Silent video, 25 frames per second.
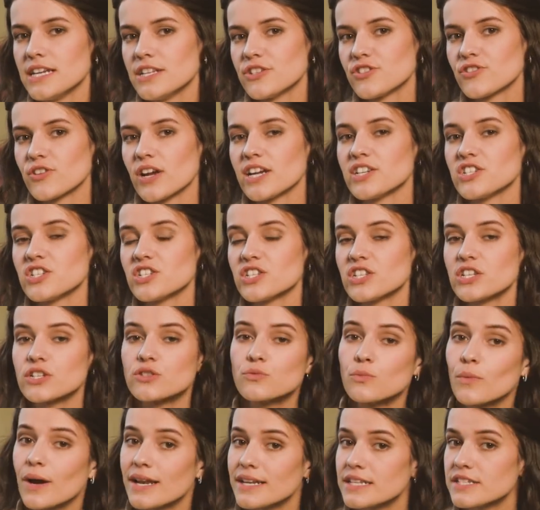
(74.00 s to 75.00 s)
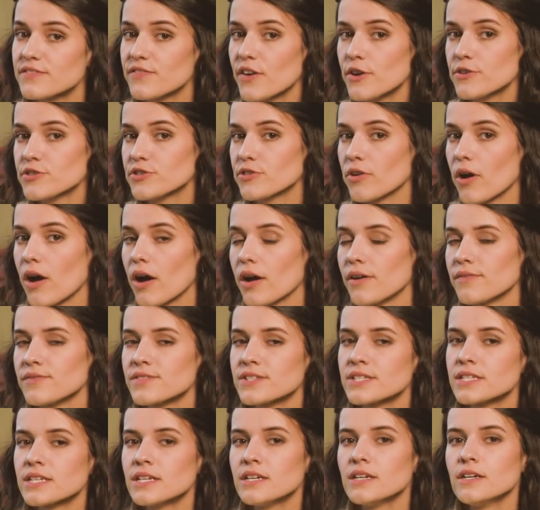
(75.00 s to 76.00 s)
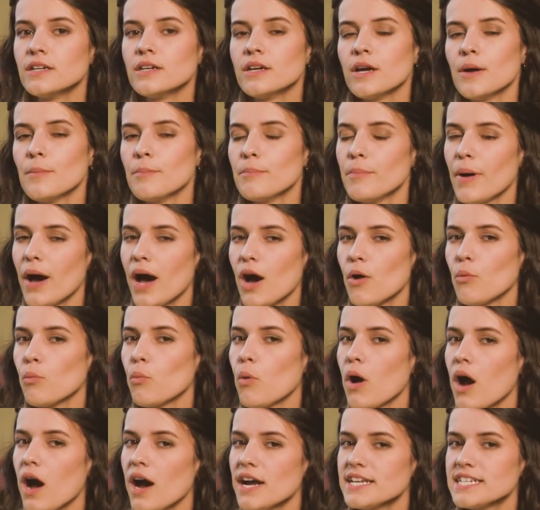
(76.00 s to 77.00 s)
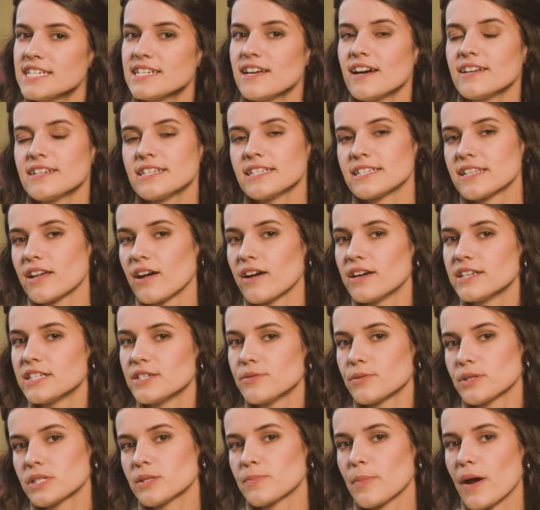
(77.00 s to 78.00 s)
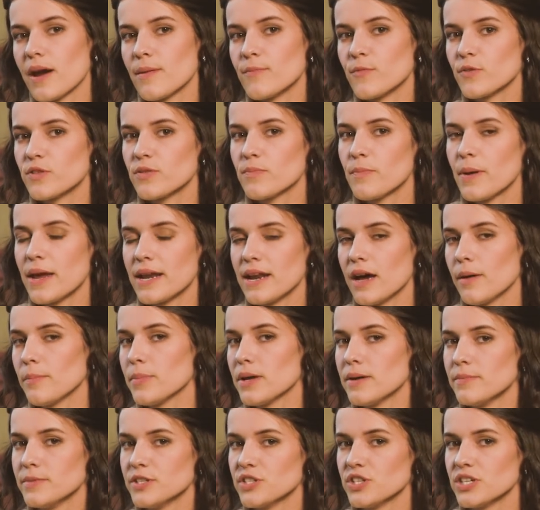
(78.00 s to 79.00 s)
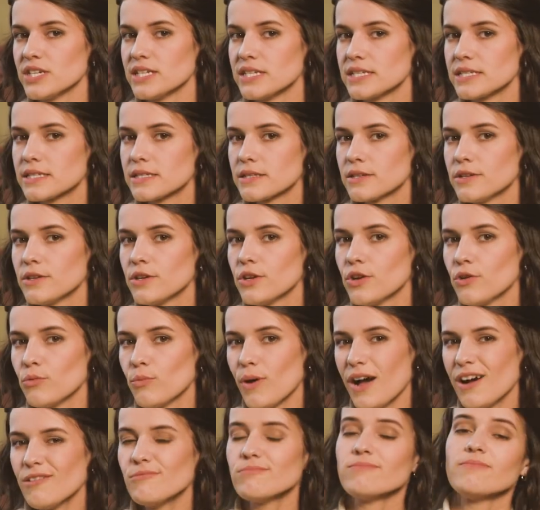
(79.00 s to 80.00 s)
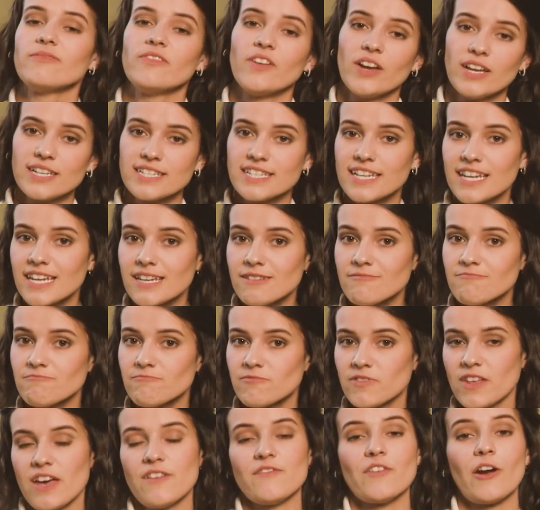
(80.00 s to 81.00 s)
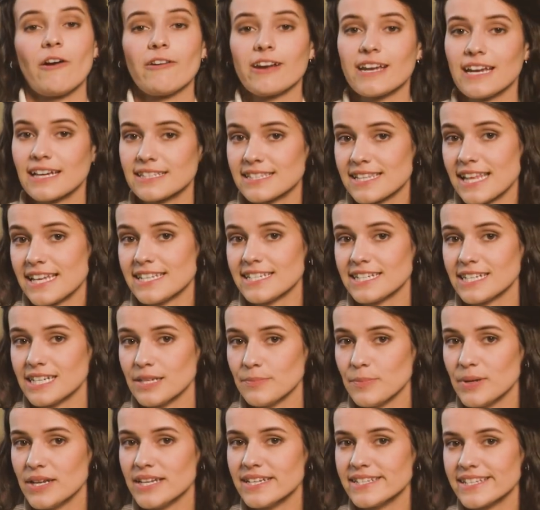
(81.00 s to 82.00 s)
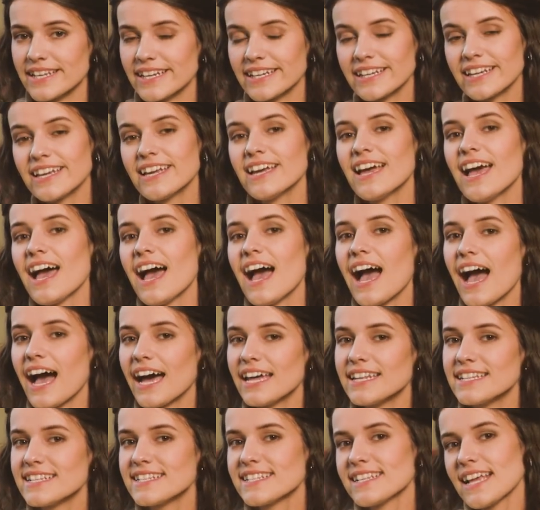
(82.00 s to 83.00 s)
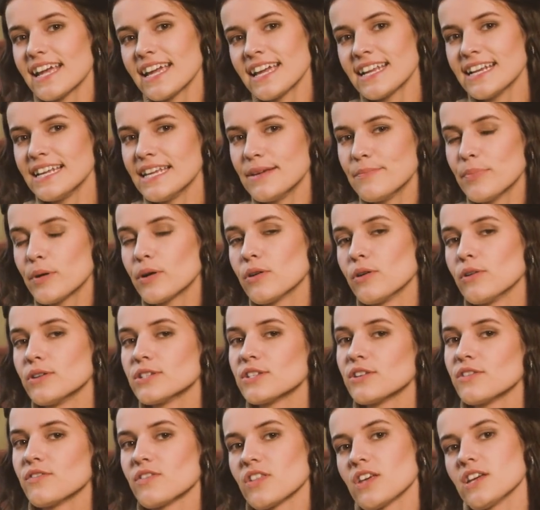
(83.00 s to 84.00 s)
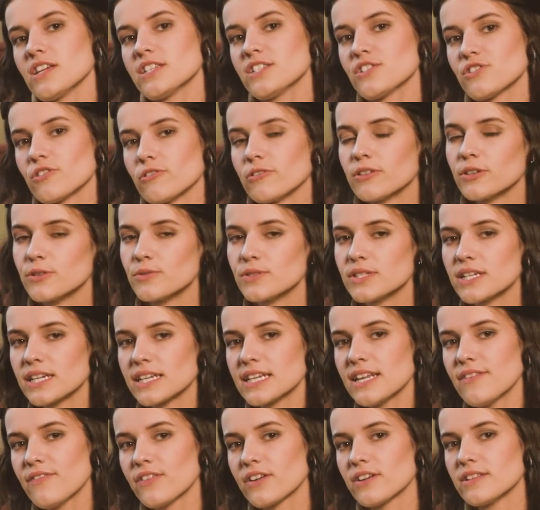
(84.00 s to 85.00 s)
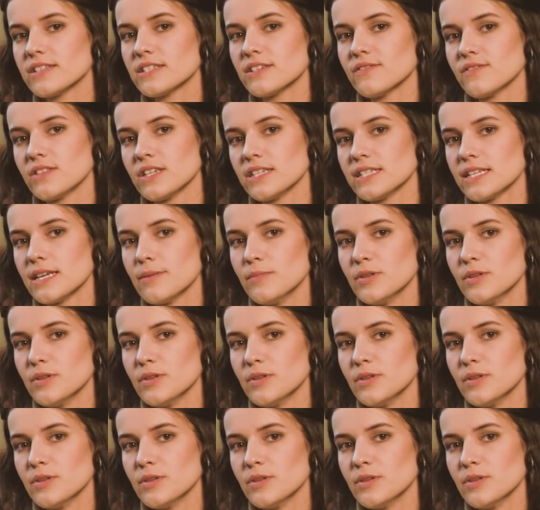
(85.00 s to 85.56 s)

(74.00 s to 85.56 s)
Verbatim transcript: illustrations, as well as photographs. But why did I decide to experiment with pin-up images? Well, firstly, they're very aesthetically pleasing, and secondly, because of the historical significance of these